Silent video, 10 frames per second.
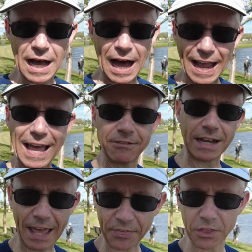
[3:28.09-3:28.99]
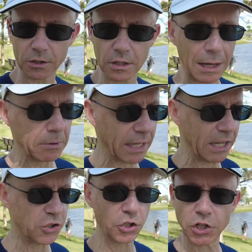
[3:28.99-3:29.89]
I have an ethical
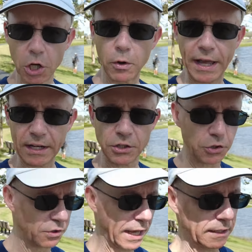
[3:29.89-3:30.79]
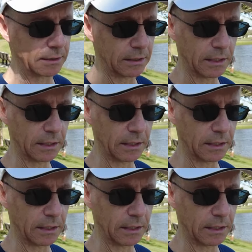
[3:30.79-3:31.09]
obligation to go ahead and do that.